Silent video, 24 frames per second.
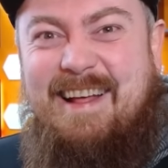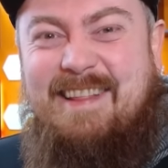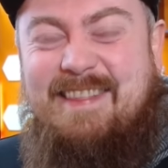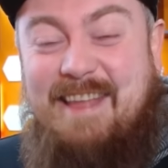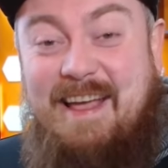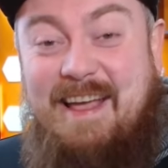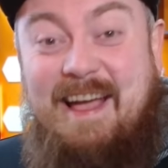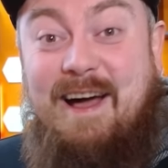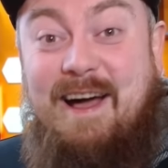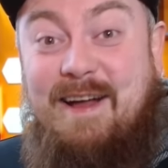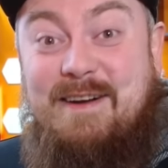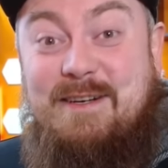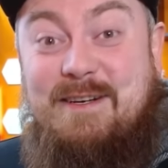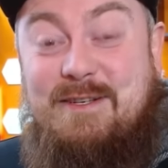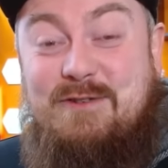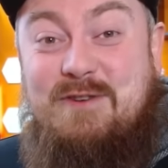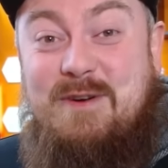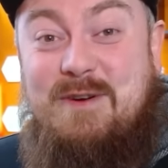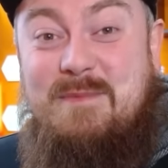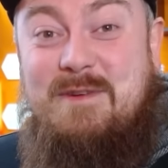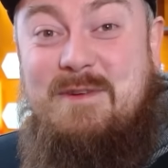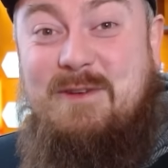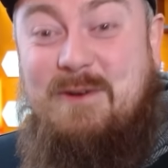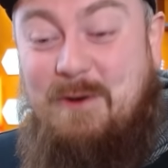They are
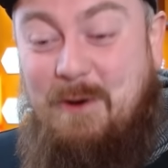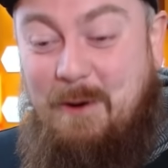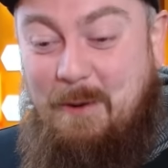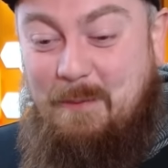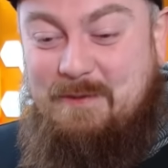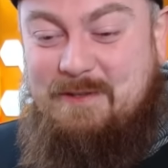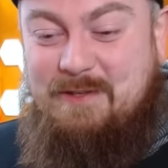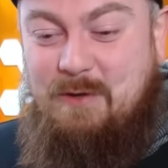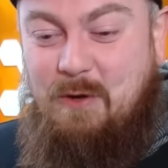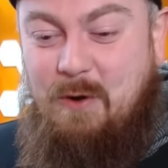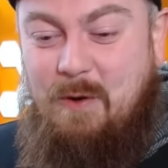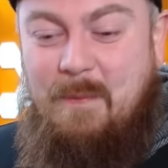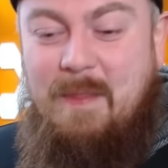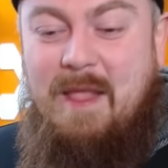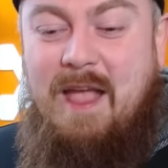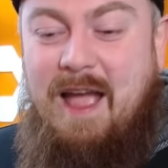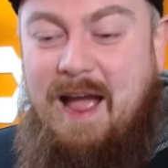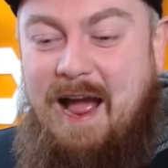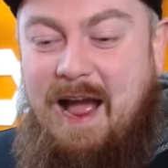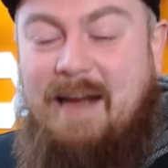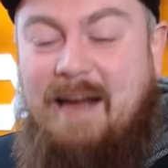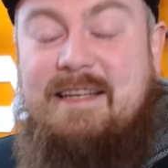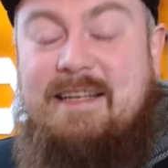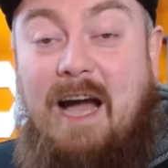extremist groups, so
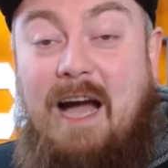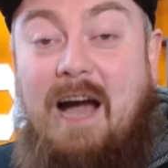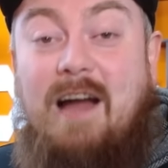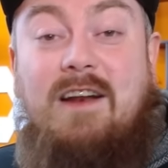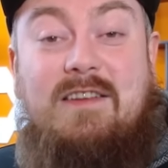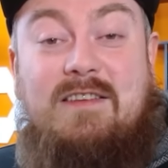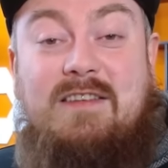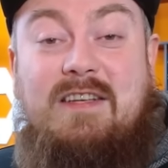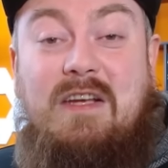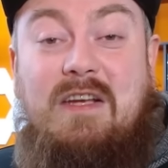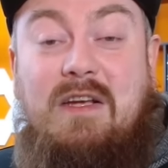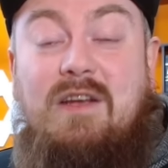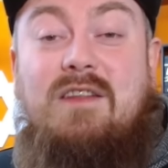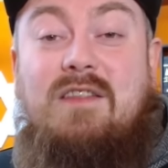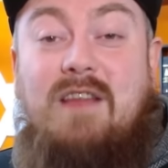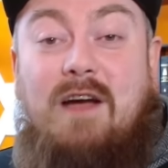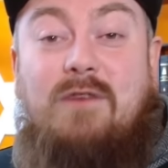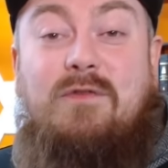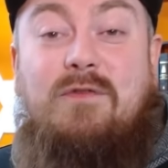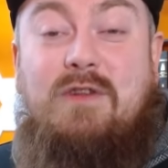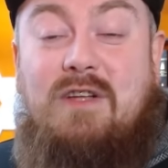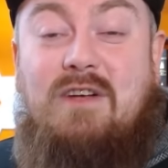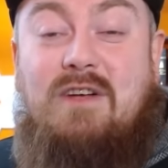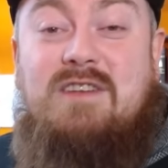I guarantee you that
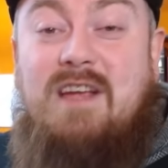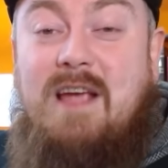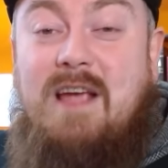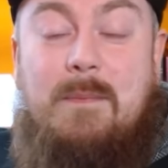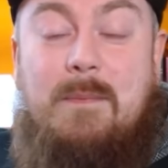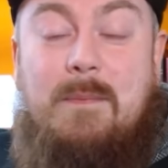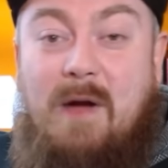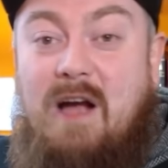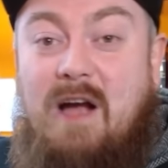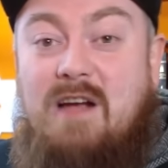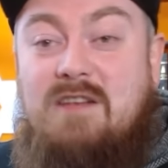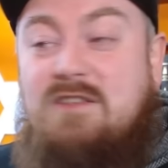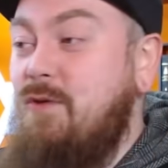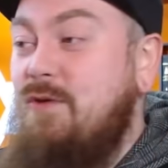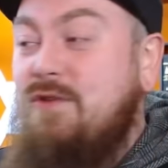if it does get passed,